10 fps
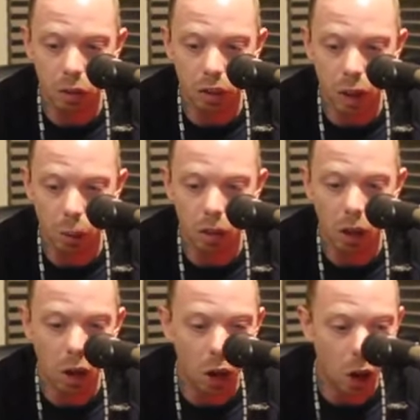was
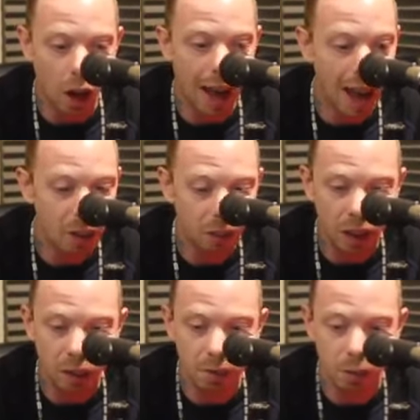a lot
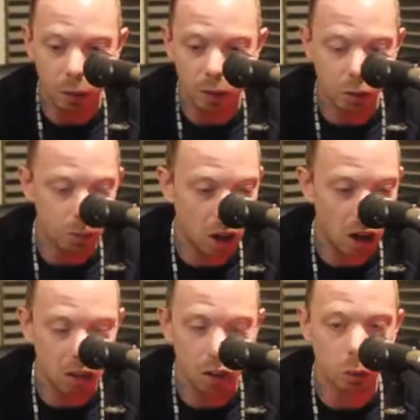heavy influence from
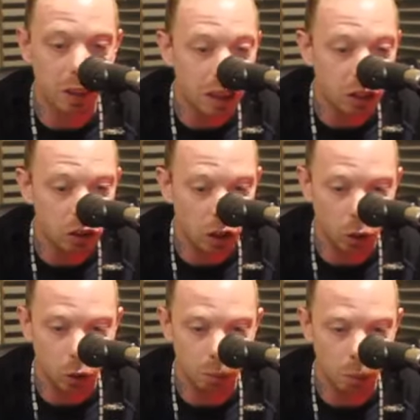dancehall in the
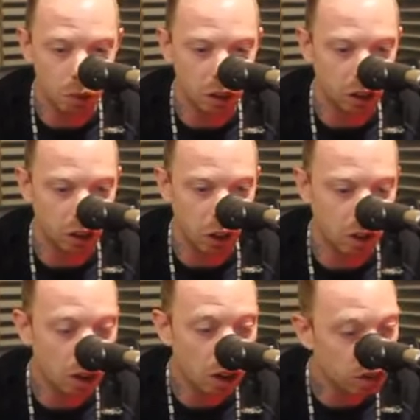jungle music, you know.